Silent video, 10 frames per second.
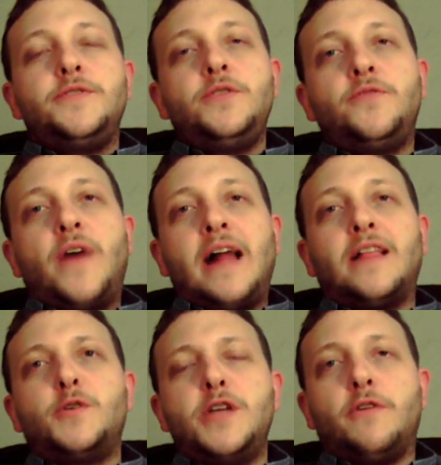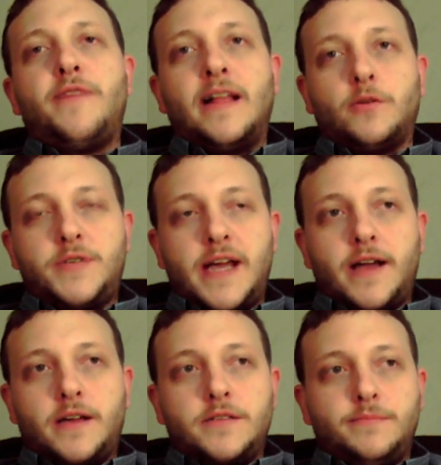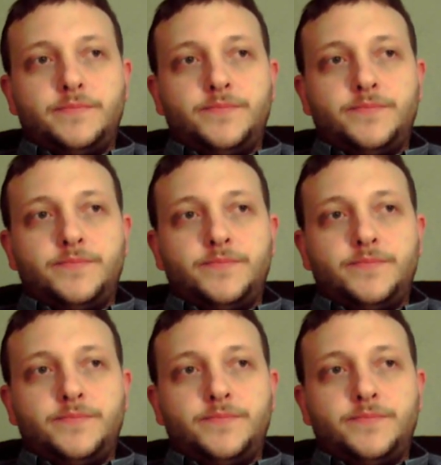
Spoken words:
Do follow and no follow tags.